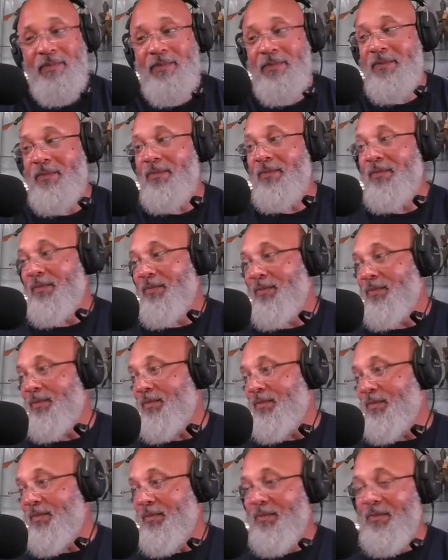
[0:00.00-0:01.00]

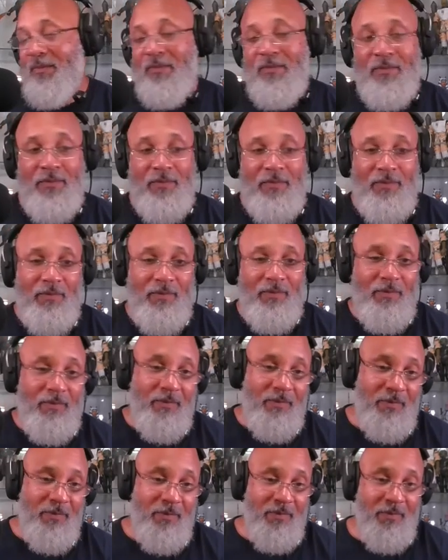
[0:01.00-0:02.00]

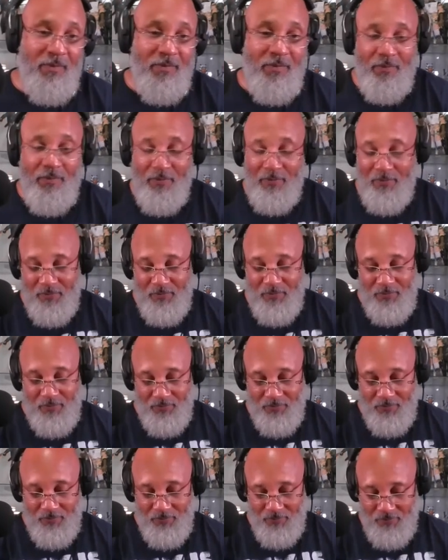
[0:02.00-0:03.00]

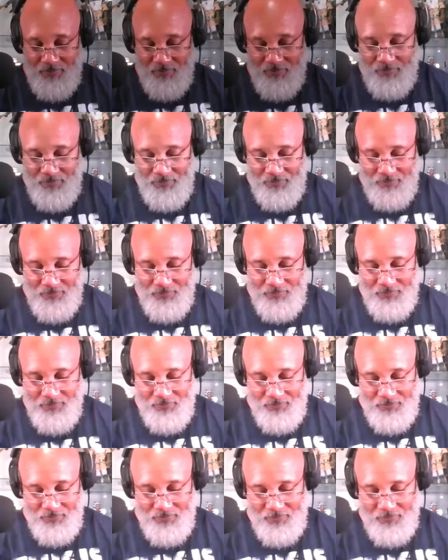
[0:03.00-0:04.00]

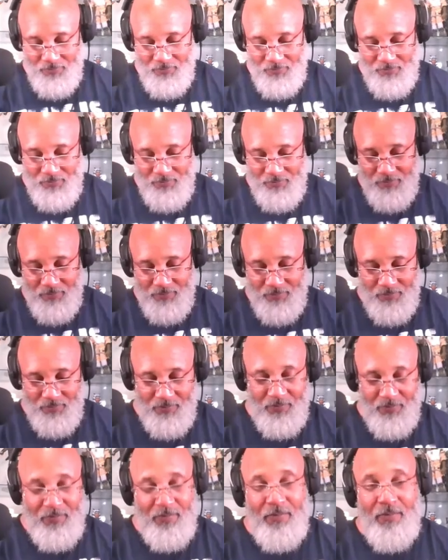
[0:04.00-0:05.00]

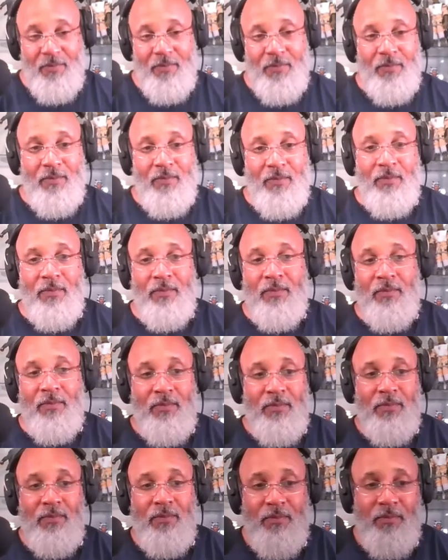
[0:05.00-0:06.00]

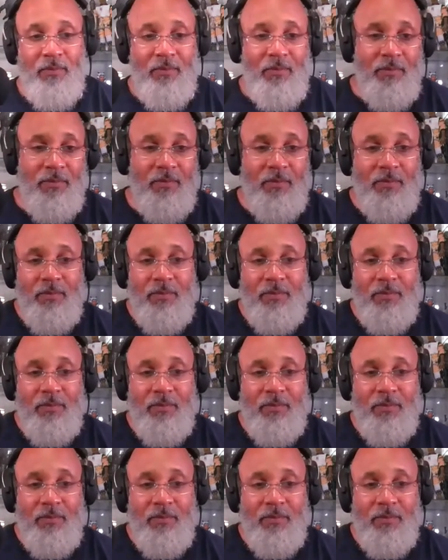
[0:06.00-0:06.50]
The person shown says nothing.